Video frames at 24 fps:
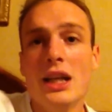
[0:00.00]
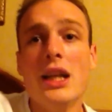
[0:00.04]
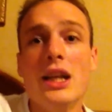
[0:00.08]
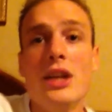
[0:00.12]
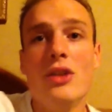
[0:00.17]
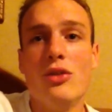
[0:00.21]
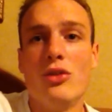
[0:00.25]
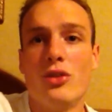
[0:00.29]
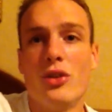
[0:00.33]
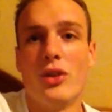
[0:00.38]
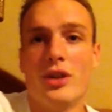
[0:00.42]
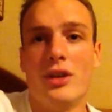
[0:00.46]

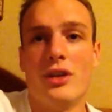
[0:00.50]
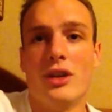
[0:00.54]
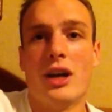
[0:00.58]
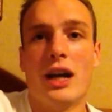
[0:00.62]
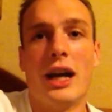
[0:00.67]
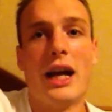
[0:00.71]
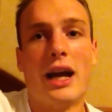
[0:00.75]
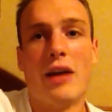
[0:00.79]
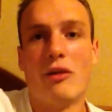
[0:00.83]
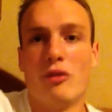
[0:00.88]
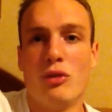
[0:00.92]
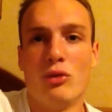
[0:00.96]
is that
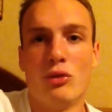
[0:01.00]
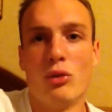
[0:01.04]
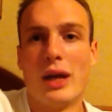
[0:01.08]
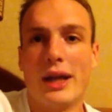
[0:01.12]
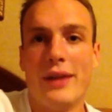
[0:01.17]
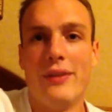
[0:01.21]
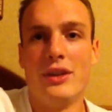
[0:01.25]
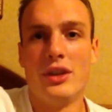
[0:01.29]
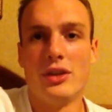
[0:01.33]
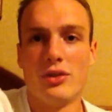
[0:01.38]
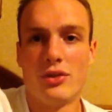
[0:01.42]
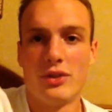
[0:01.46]
I haven't
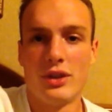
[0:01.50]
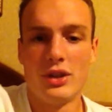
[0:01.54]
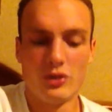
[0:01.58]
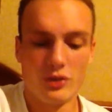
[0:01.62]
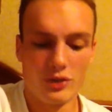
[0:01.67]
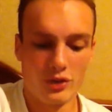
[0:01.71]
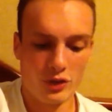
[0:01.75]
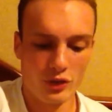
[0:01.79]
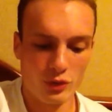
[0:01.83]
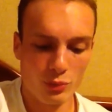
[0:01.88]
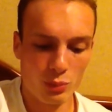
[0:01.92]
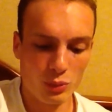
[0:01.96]
run this
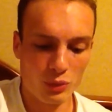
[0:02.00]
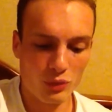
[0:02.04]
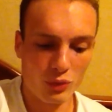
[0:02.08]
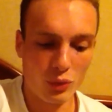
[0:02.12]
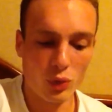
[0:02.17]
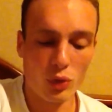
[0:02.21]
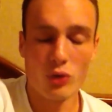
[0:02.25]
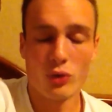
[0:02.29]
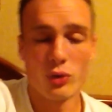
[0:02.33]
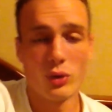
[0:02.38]
distance before.